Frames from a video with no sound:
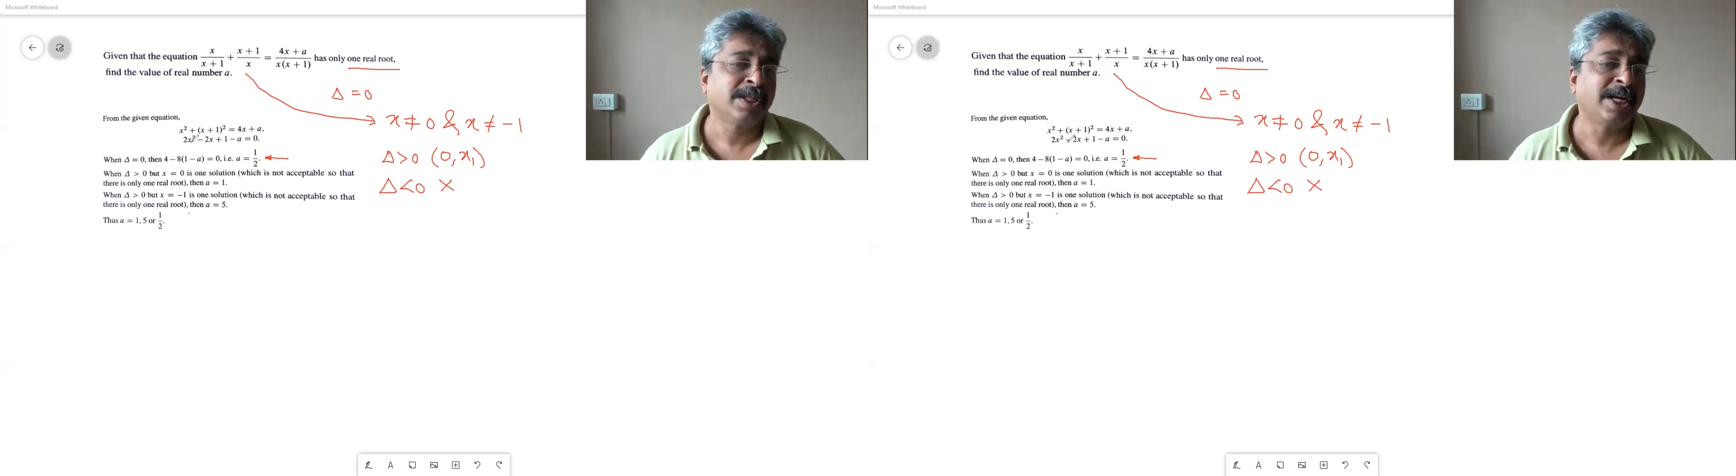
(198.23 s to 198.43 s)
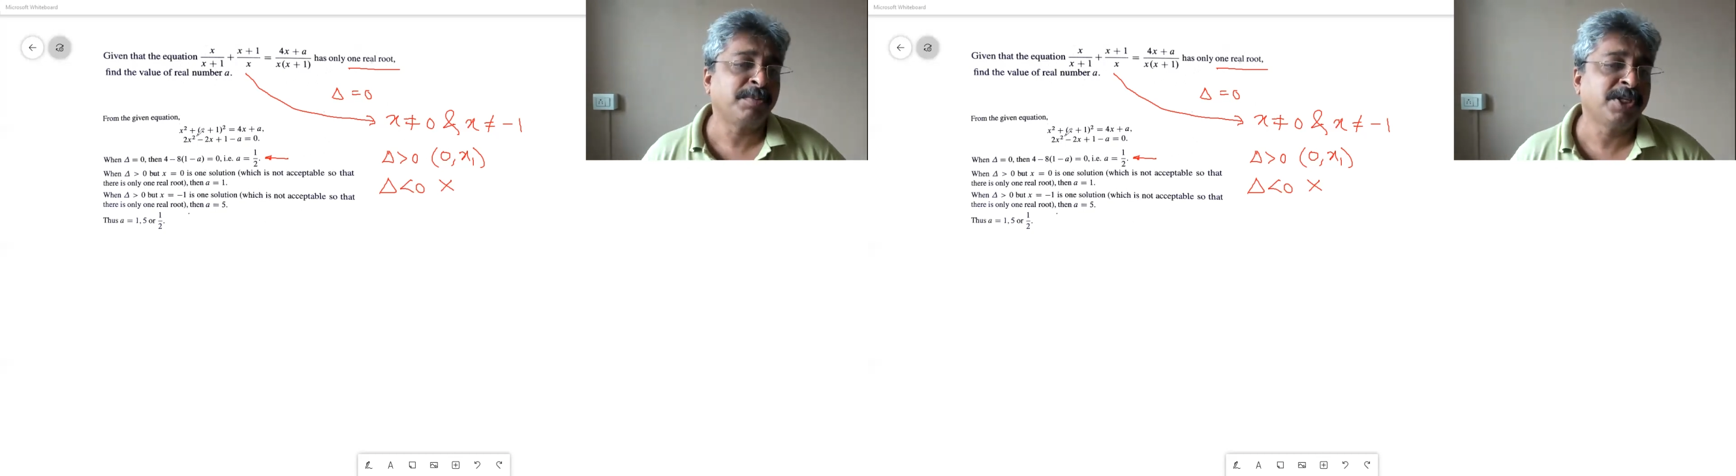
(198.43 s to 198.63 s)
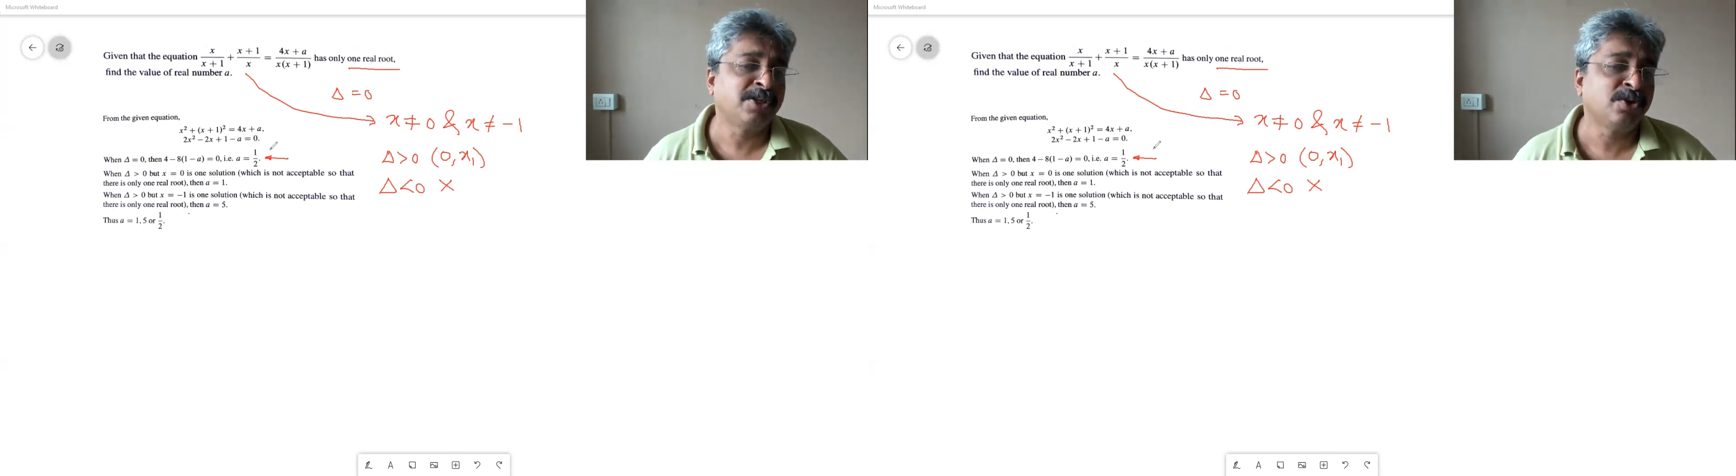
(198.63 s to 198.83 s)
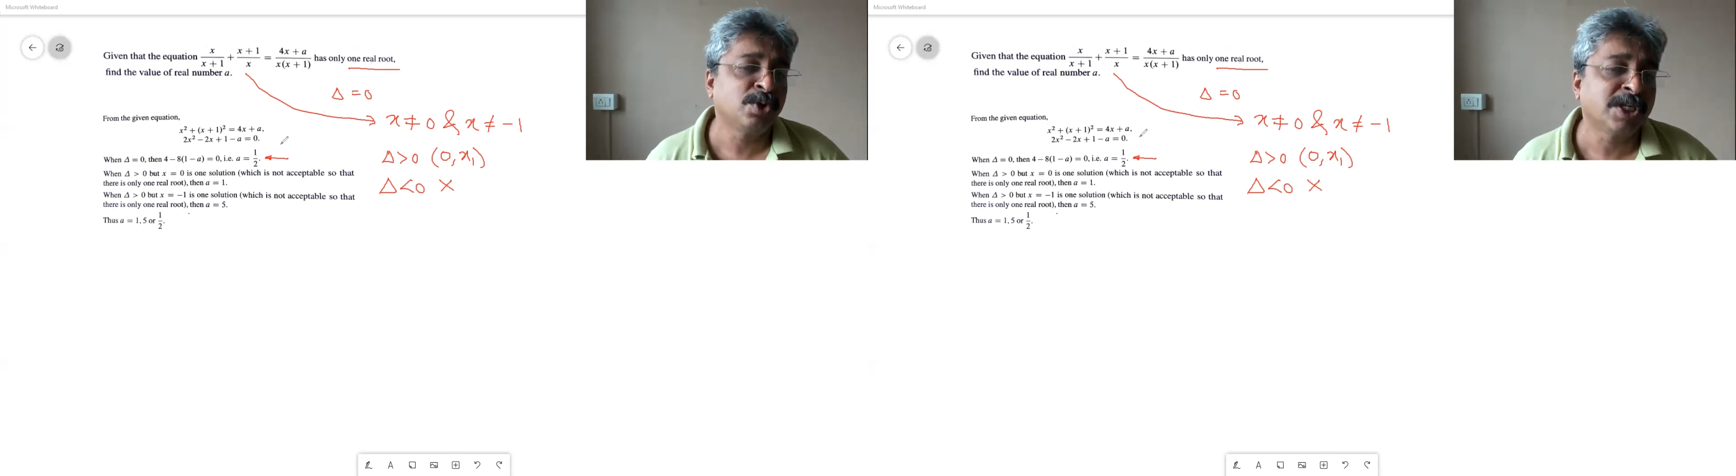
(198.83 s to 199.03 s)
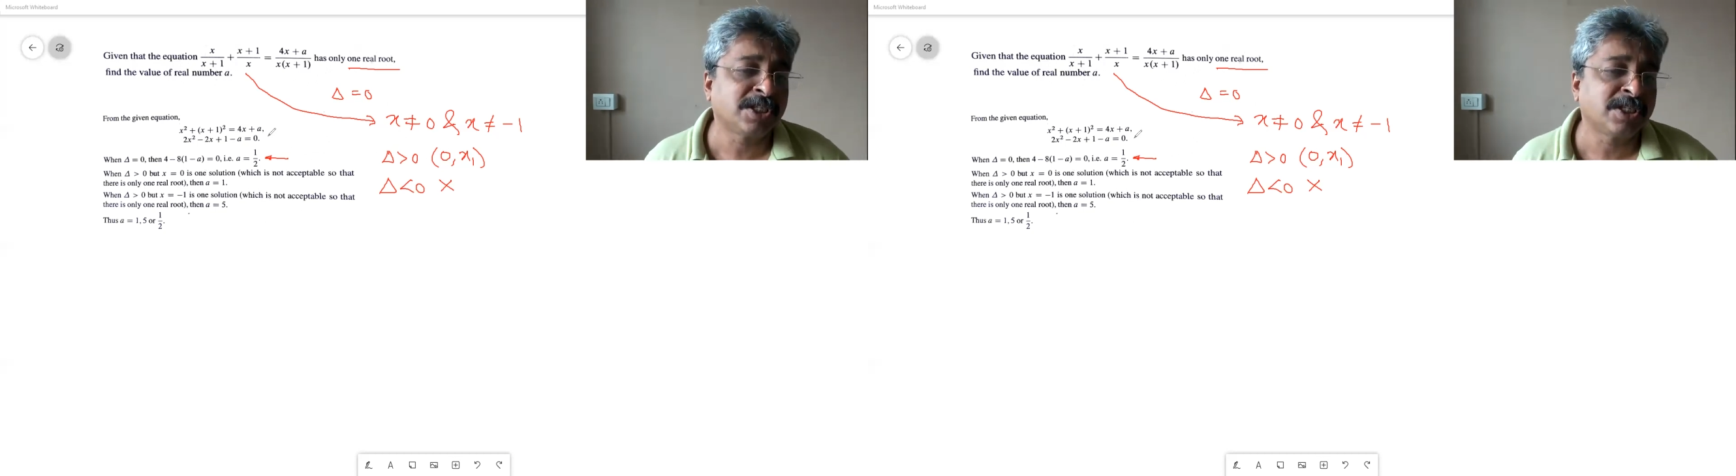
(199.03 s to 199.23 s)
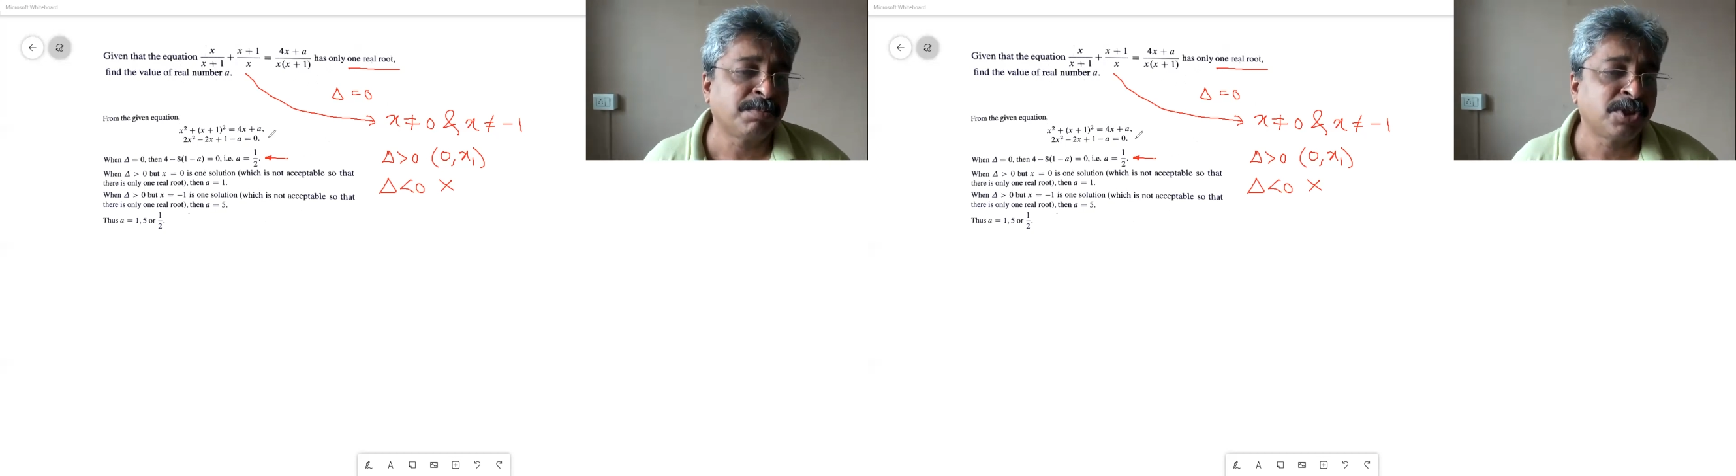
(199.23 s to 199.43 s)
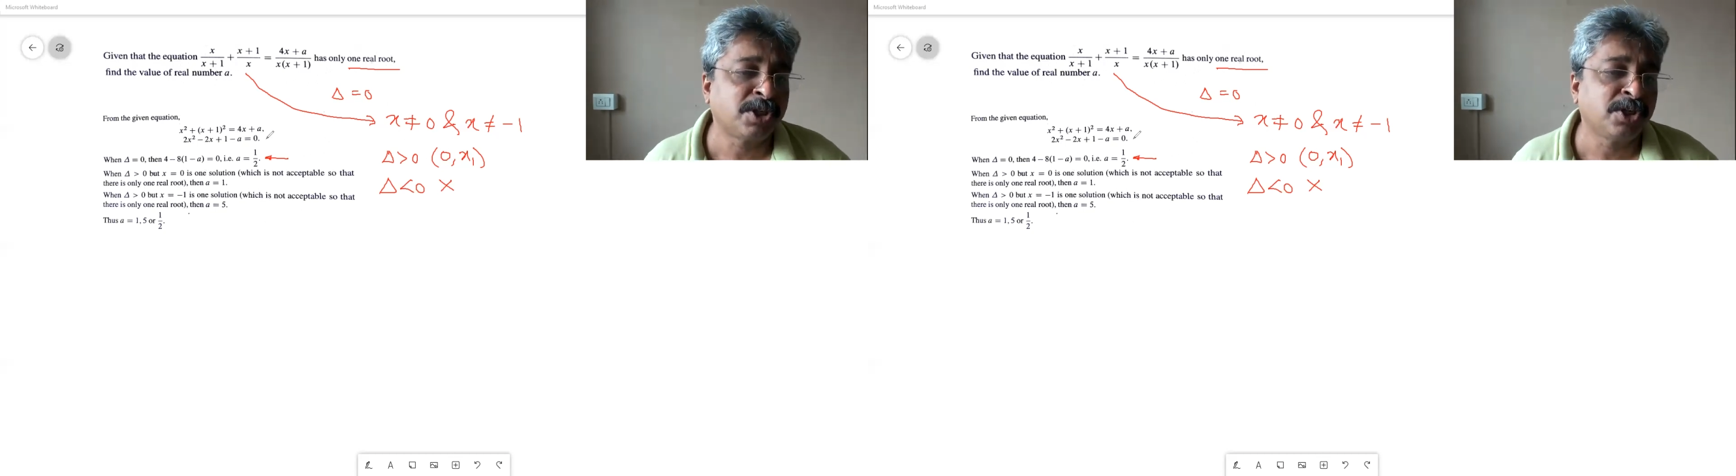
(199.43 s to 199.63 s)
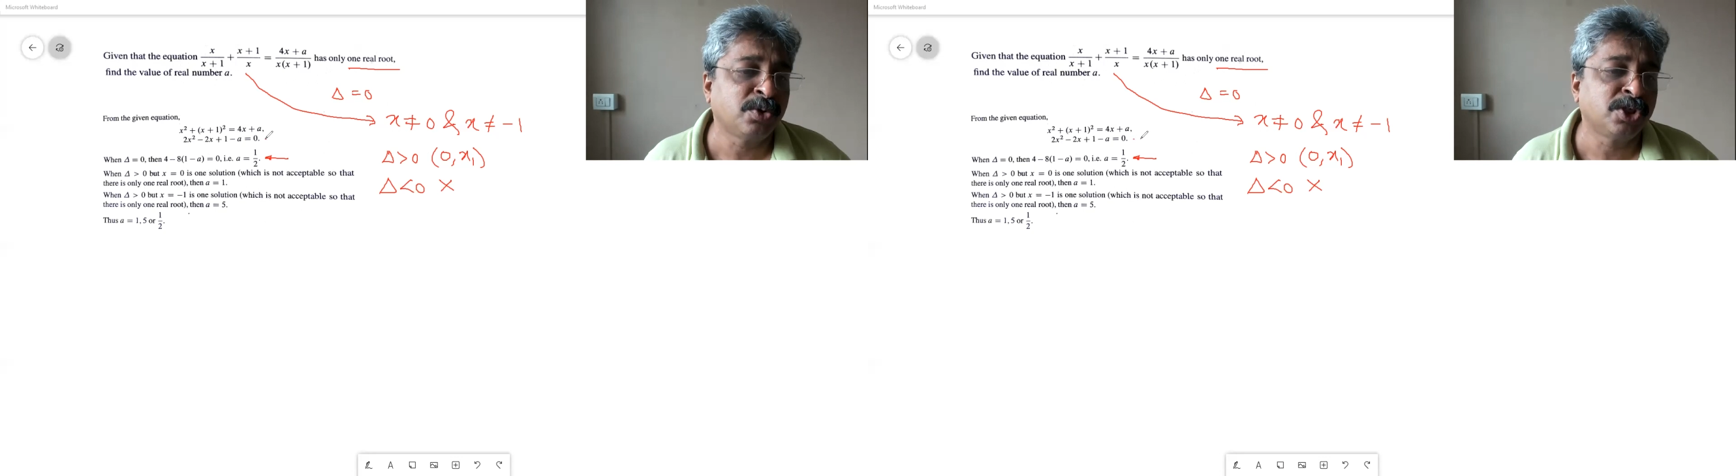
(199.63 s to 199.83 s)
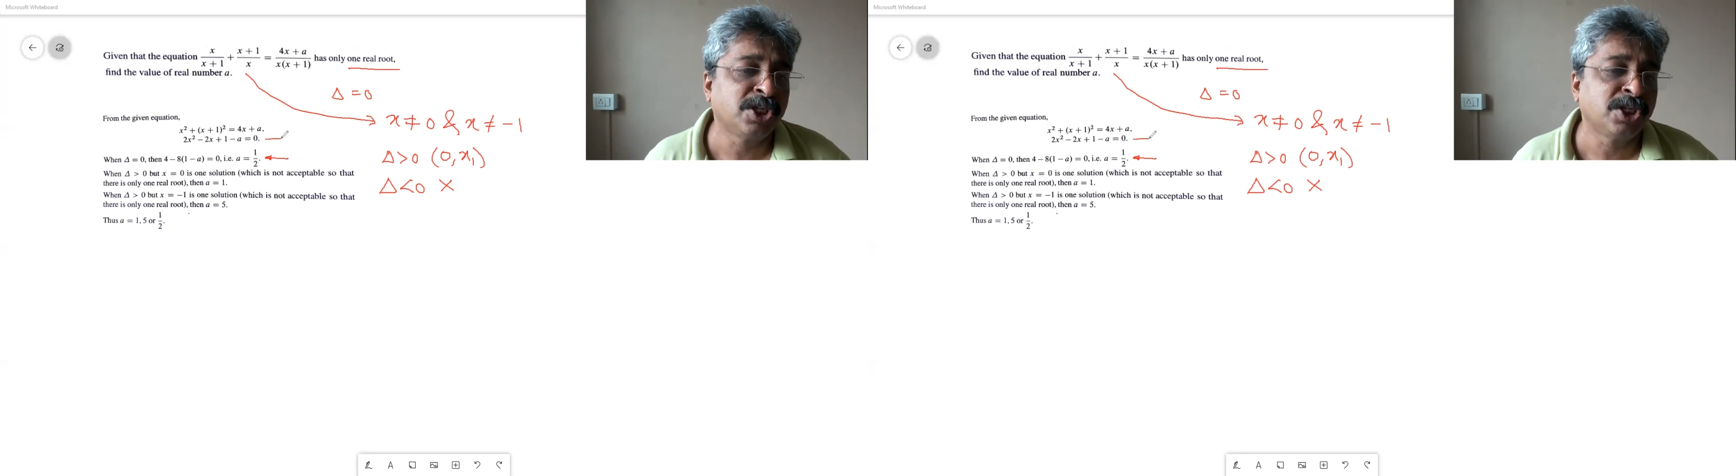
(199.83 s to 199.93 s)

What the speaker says: that means you just substitute